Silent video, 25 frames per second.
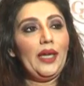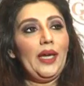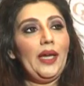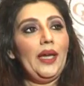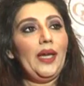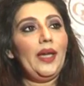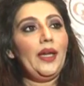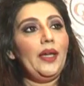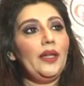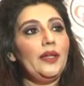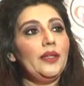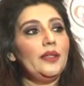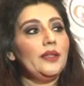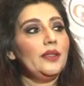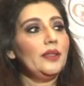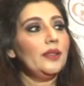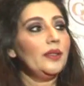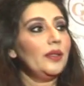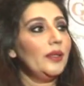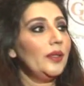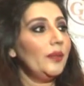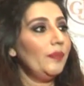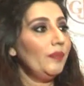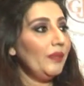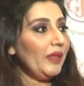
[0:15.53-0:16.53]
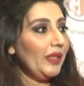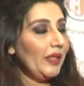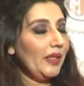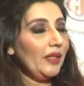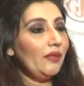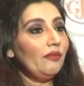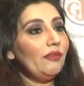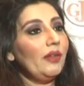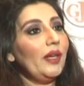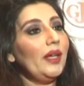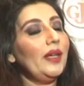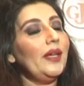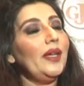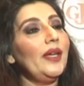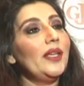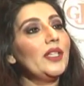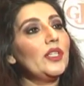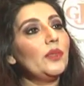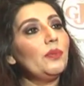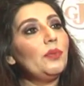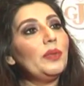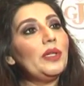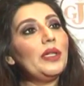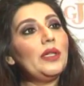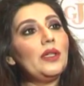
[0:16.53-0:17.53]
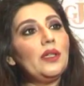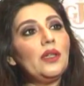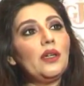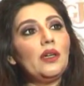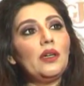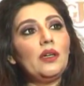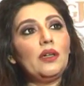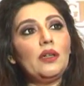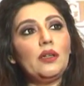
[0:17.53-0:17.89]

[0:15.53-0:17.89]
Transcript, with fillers: and ENY has been